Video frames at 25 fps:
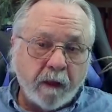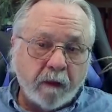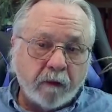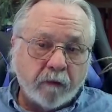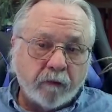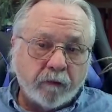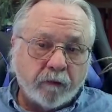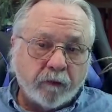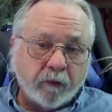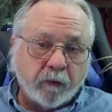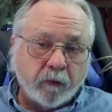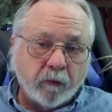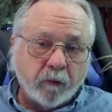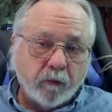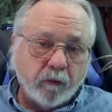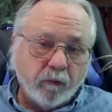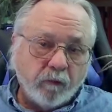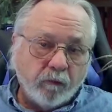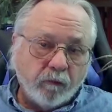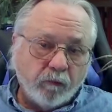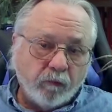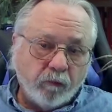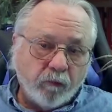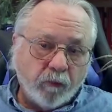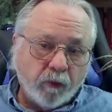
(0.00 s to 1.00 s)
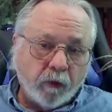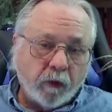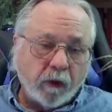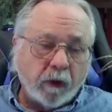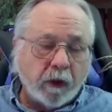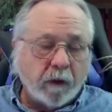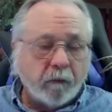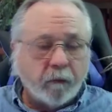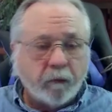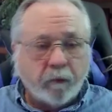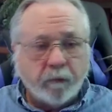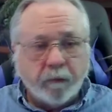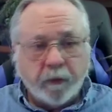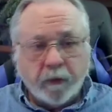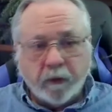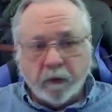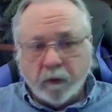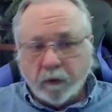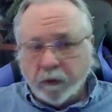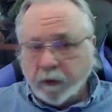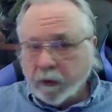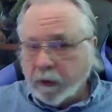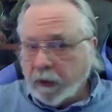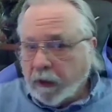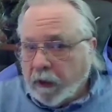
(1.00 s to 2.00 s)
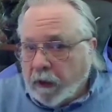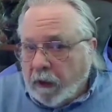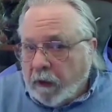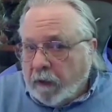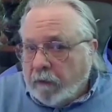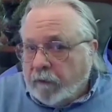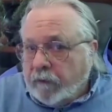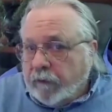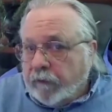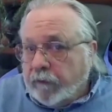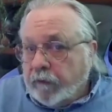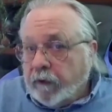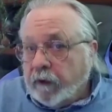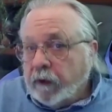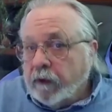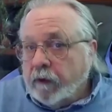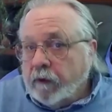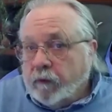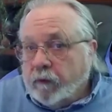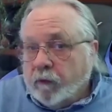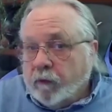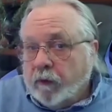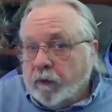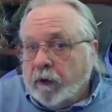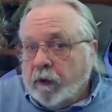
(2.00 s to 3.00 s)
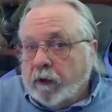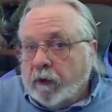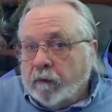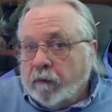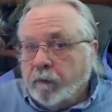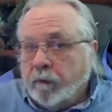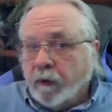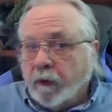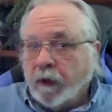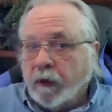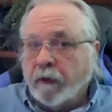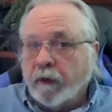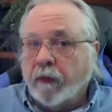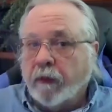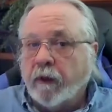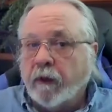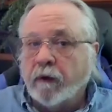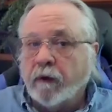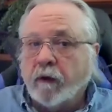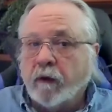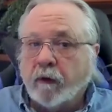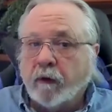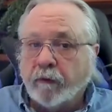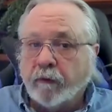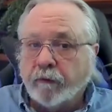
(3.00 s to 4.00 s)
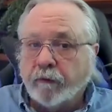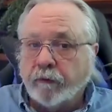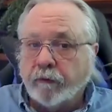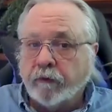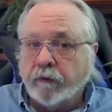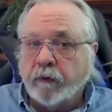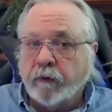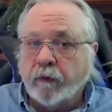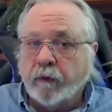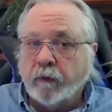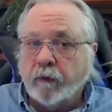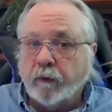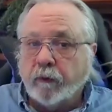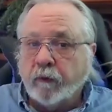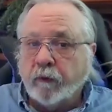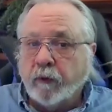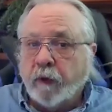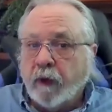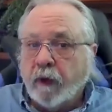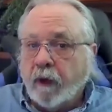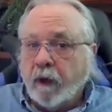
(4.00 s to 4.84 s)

So, I would be looking at it as a second career, but I think also too,